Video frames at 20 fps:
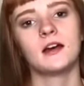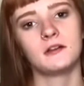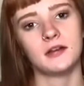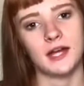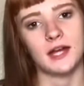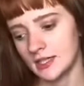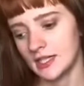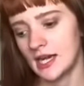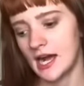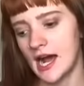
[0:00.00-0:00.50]

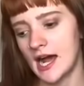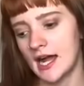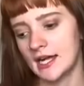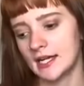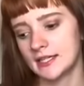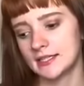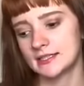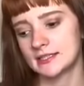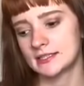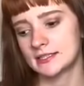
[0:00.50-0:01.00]
Okay,
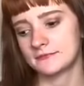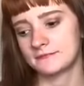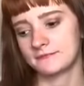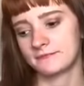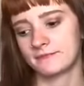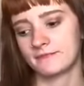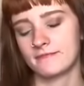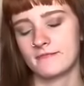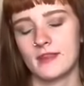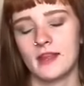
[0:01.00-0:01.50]
guys,
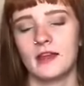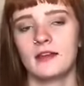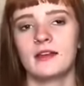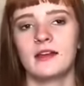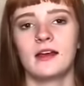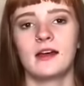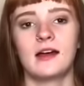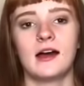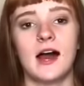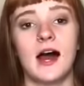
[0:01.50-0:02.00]

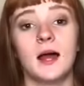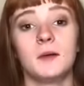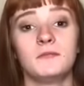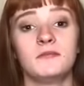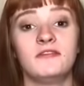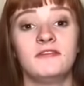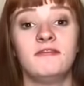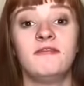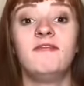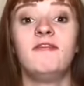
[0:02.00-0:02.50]
I'm
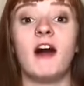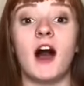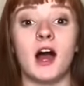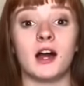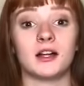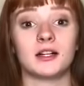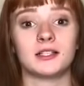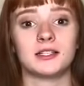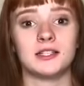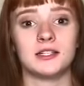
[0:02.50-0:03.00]

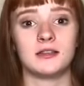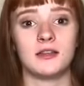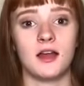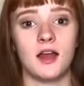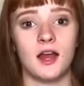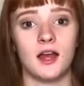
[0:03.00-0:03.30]
fucked in the